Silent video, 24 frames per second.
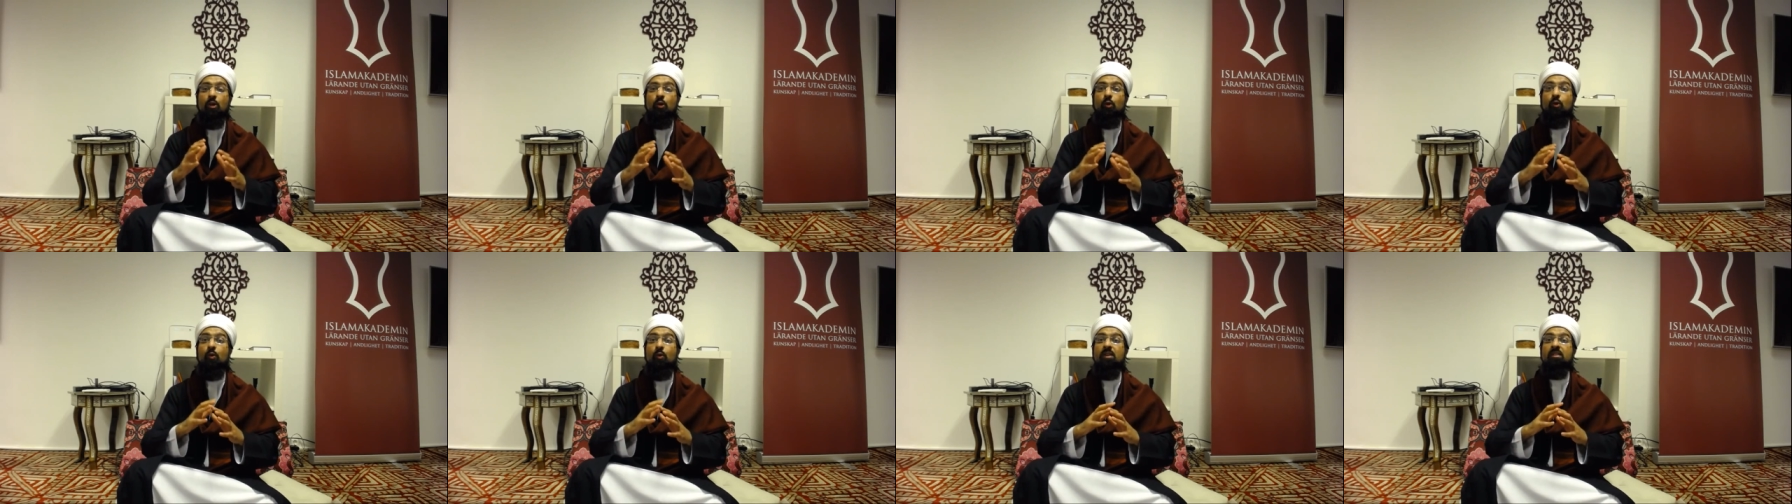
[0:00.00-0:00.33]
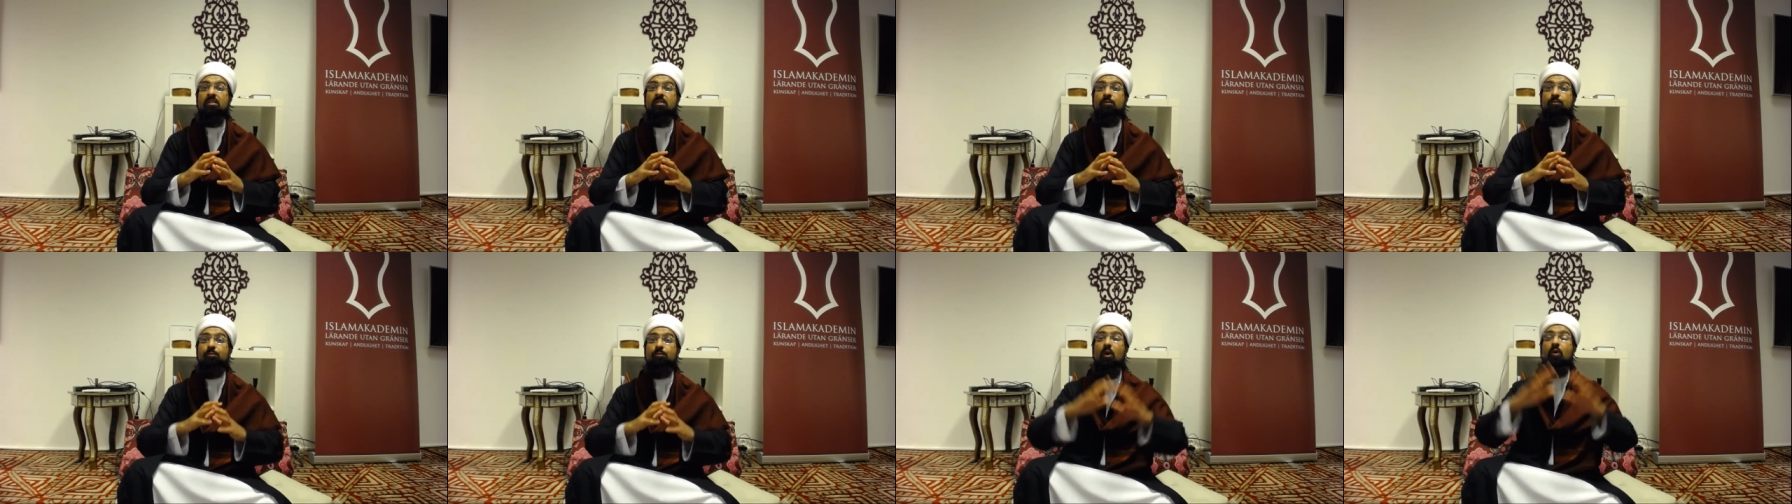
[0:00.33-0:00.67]
who
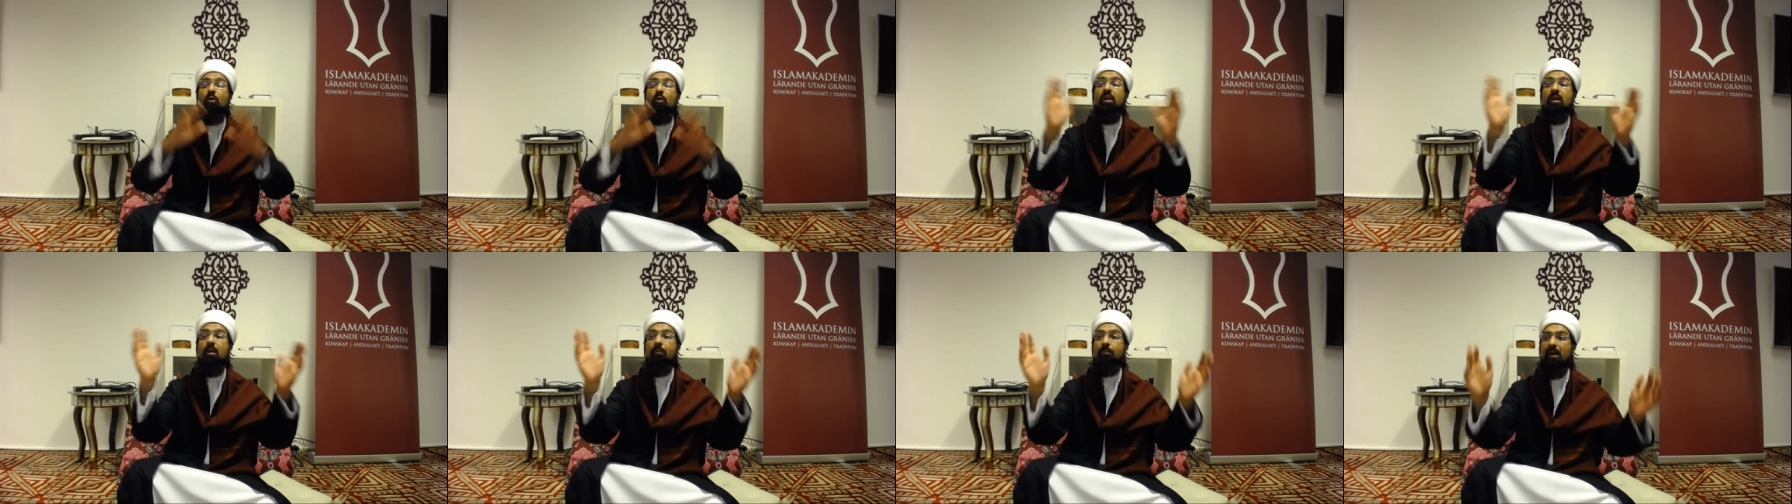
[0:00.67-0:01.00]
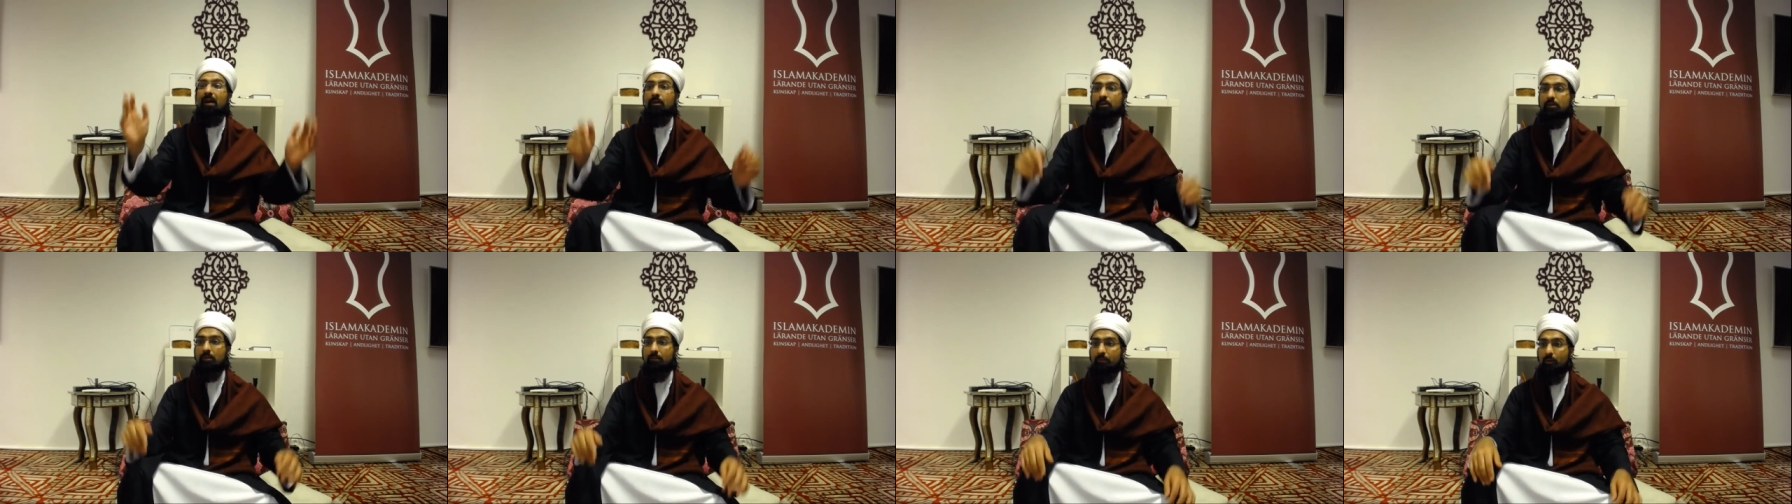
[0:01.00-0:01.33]
was spoken
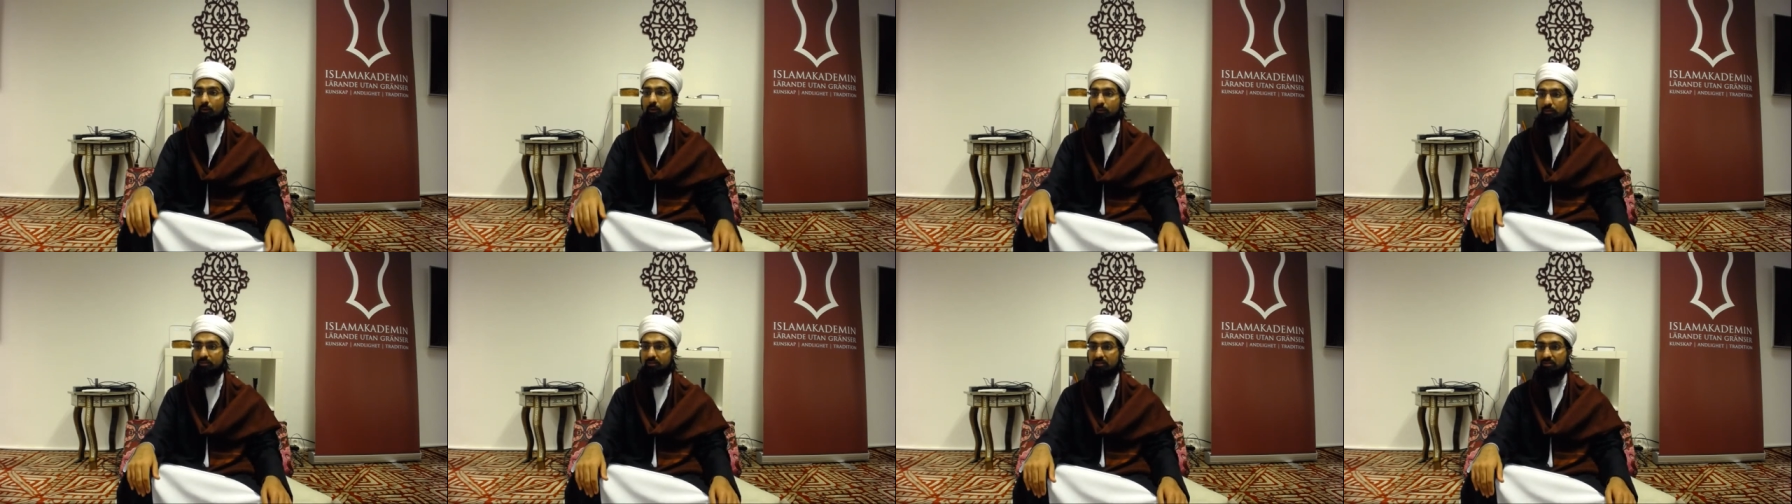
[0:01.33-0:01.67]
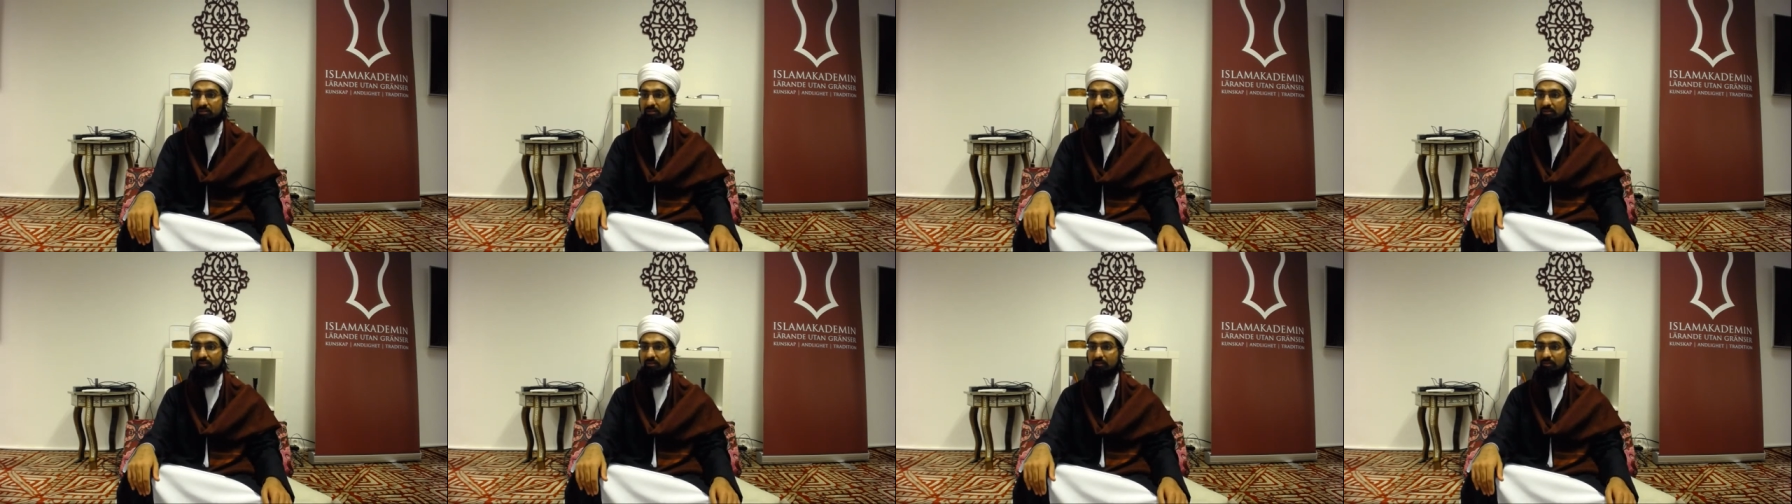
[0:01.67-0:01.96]
about the most.